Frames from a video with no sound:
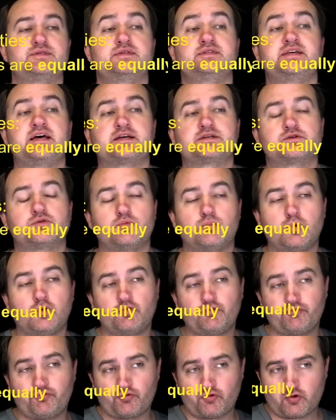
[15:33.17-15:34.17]
decimal
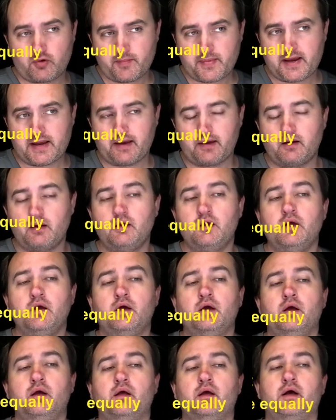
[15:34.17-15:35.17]
format
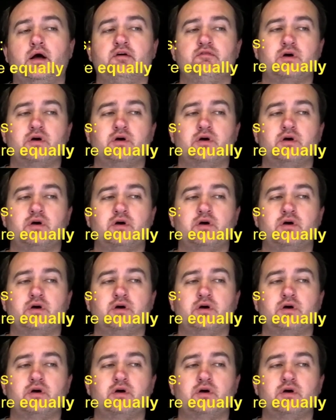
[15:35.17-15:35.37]
of